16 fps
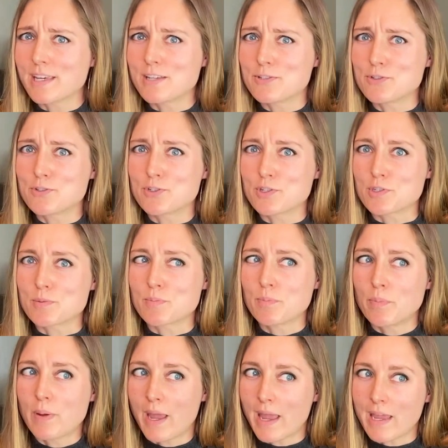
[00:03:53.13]
is
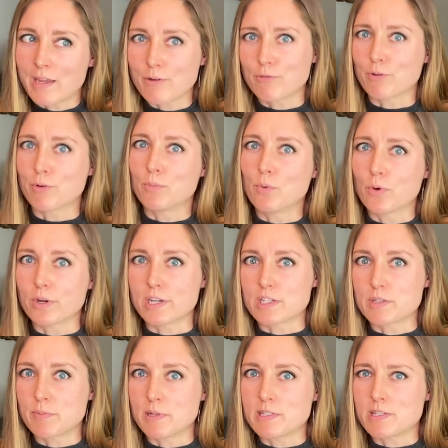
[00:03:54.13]
just paying for more
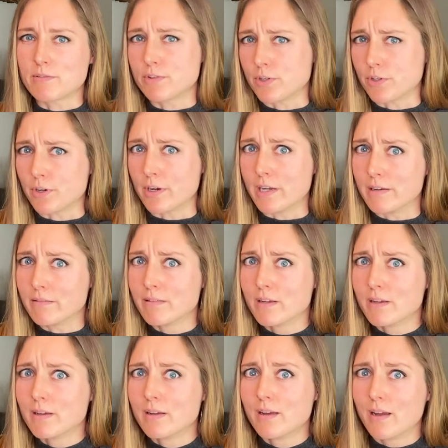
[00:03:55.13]
expensive urine,